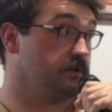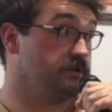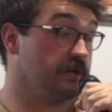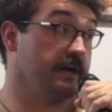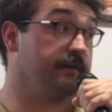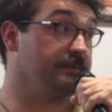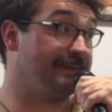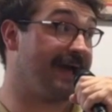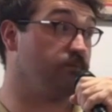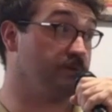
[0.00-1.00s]
They're going to look
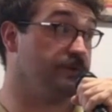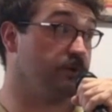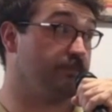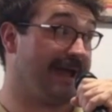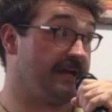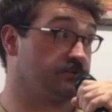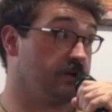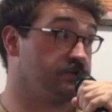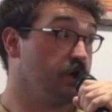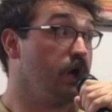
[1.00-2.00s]
bad with a good pass
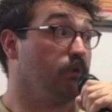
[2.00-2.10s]
rush.